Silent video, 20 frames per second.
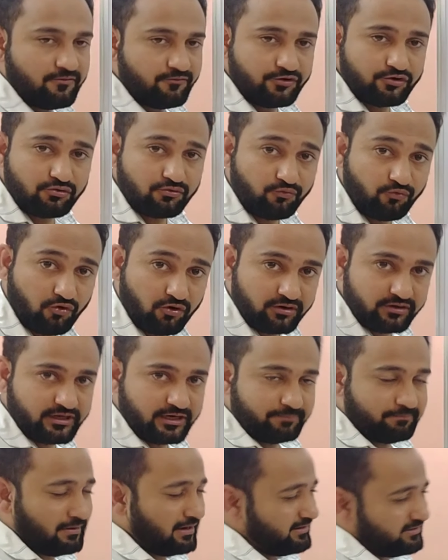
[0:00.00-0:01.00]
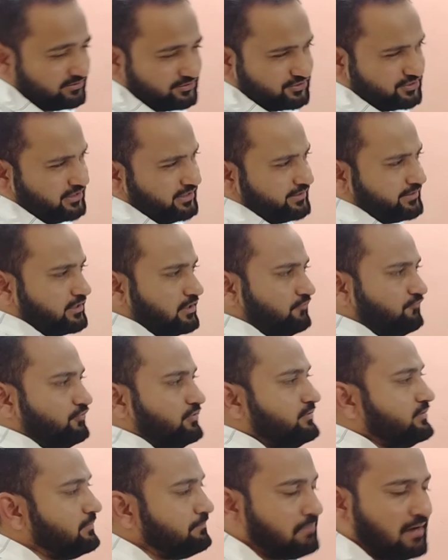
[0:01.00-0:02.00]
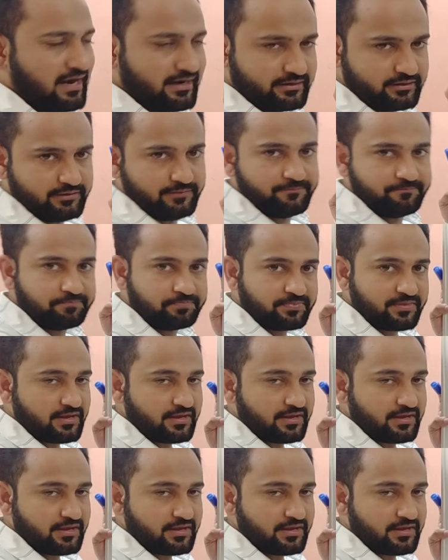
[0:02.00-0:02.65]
We don't want that pattern. See it carefully, the pattern.